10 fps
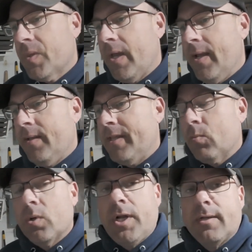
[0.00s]
And
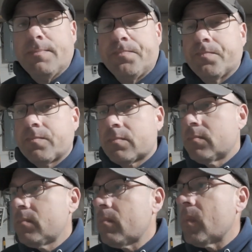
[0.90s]
then we're done.
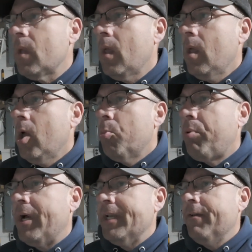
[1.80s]

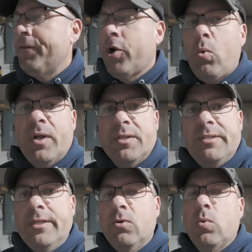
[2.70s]
But if you don't want
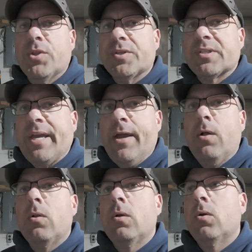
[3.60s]
to deal with a
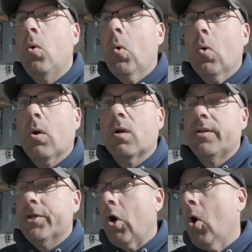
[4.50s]
scale, or
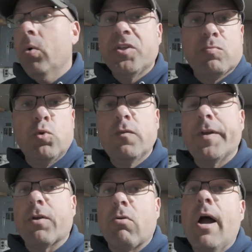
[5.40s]
you're always
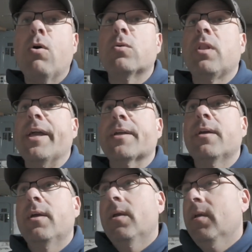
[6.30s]
moving around, like
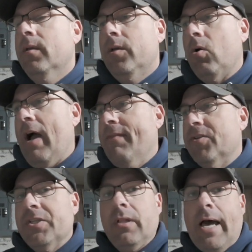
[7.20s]

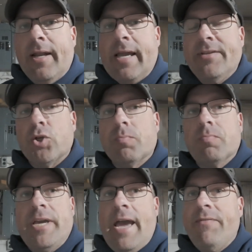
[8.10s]
obviously a lot of guys are
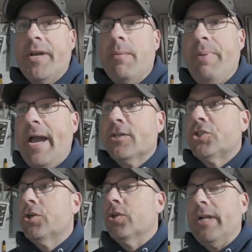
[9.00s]
calving on
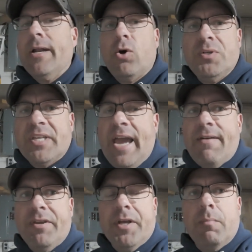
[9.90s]
pasture. They're not always
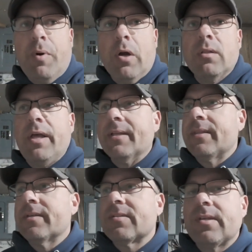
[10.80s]
calving in a barn like
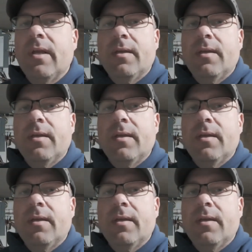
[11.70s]
this.